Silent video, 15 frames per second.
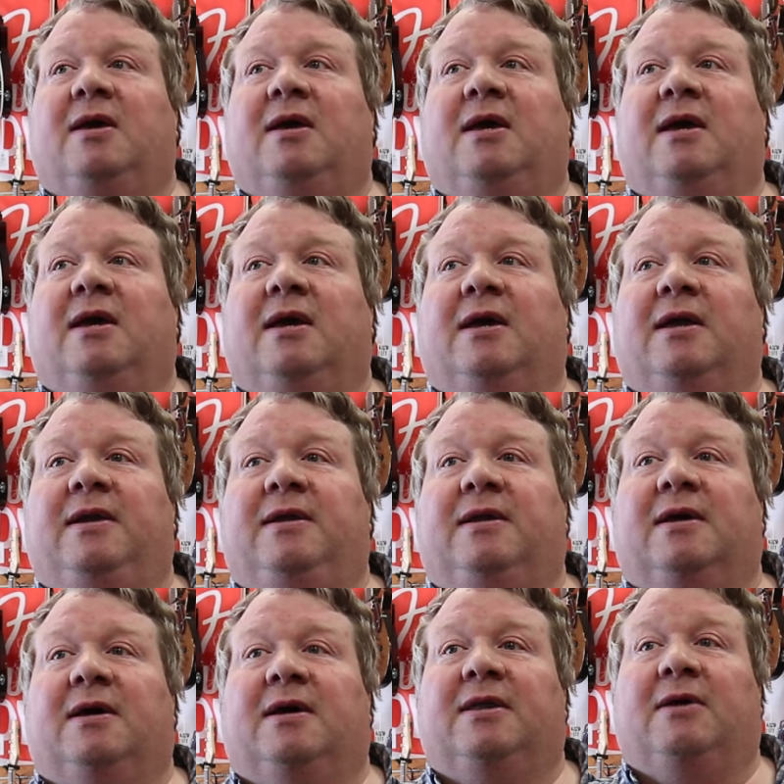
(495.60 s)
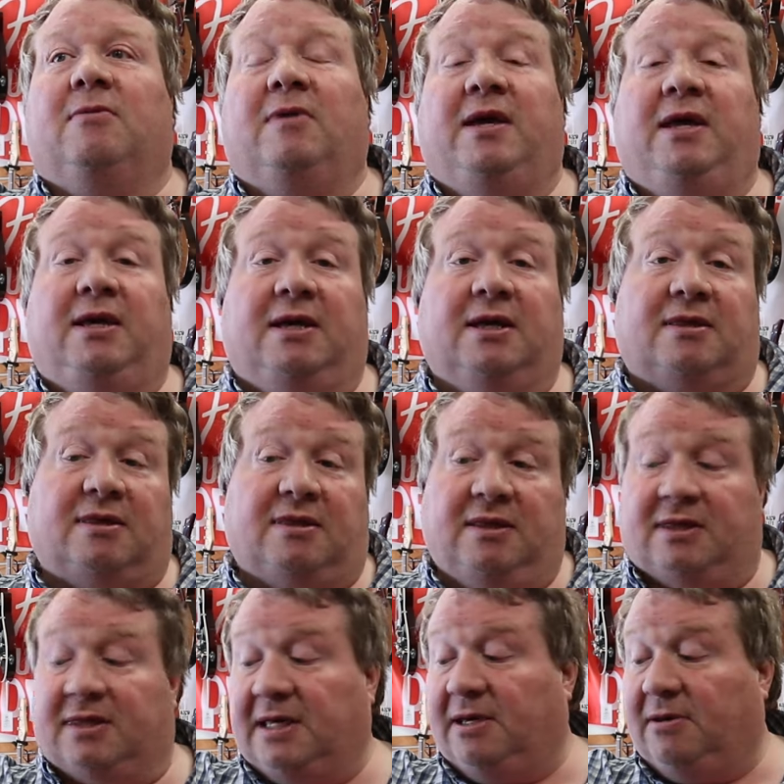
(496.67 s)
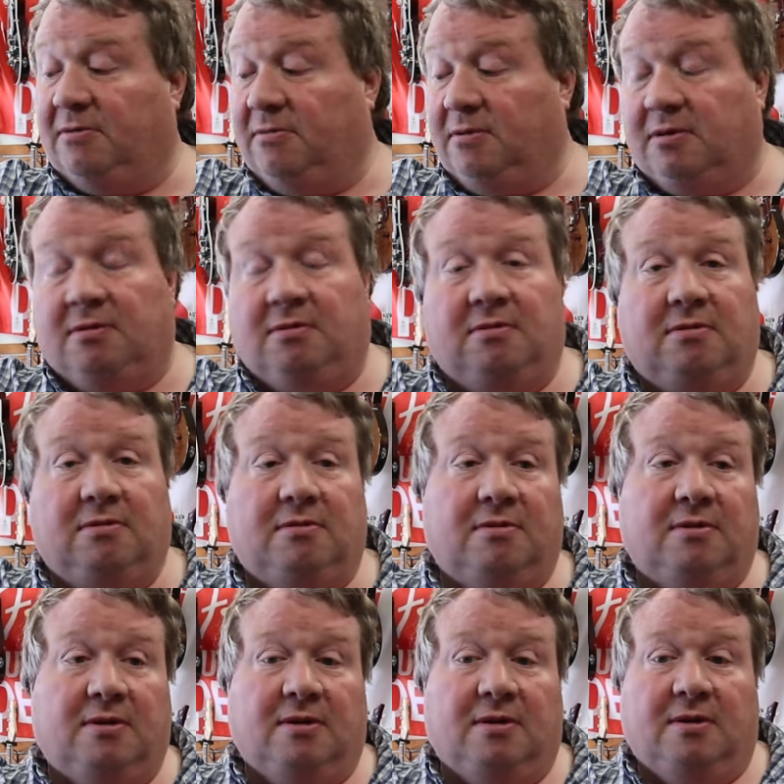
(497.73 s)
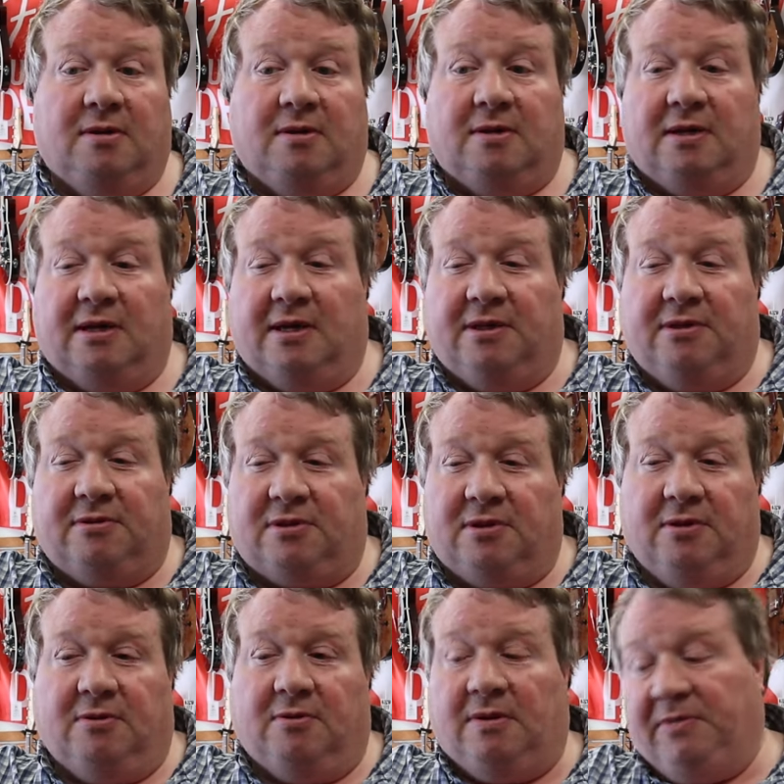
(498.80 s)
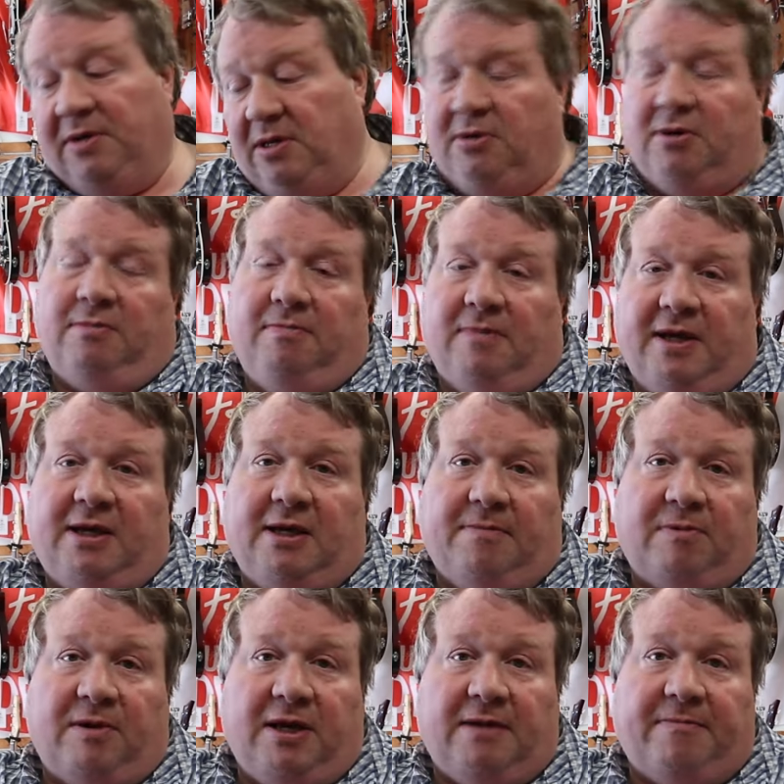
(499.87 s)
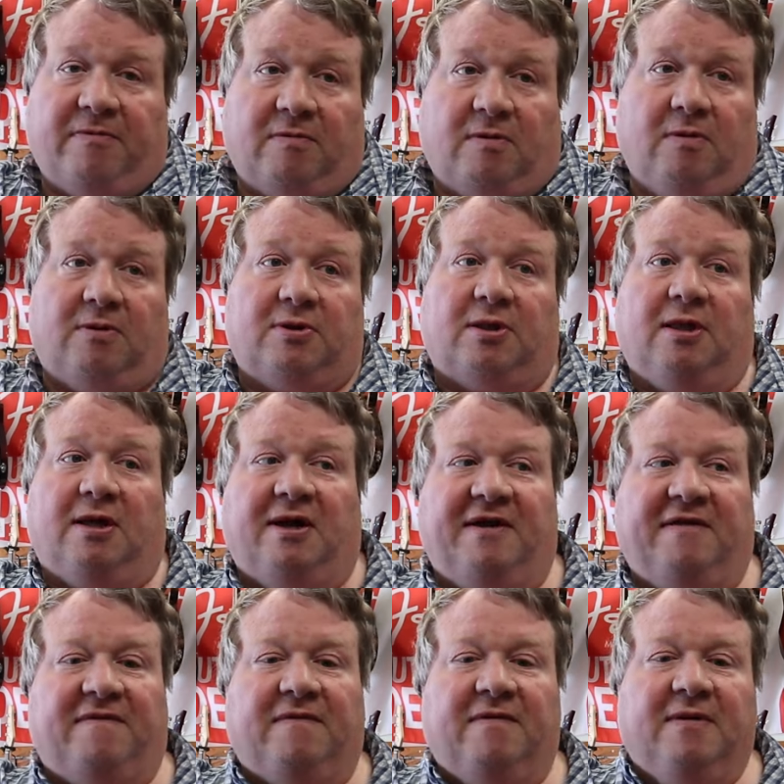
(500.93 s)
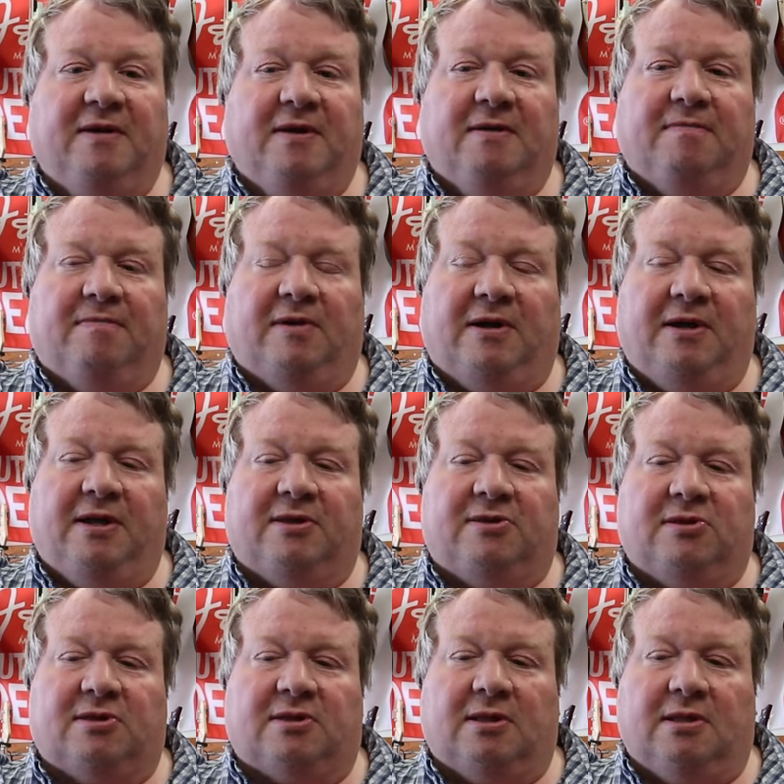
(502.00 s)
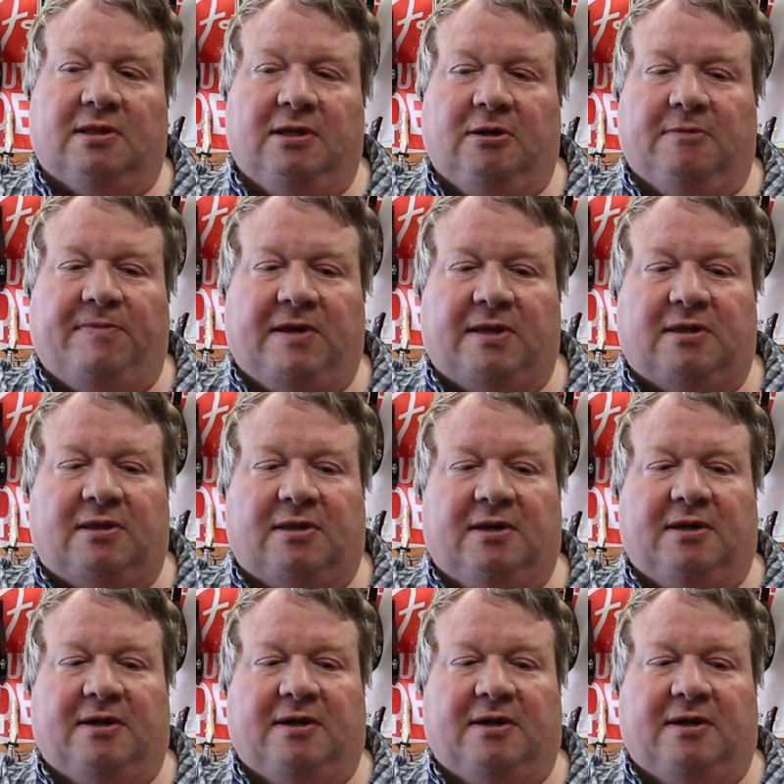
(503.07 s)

and that way he gets the sound. There's no, I mean, you can mic up an amp, of course, live, but it's just a little bit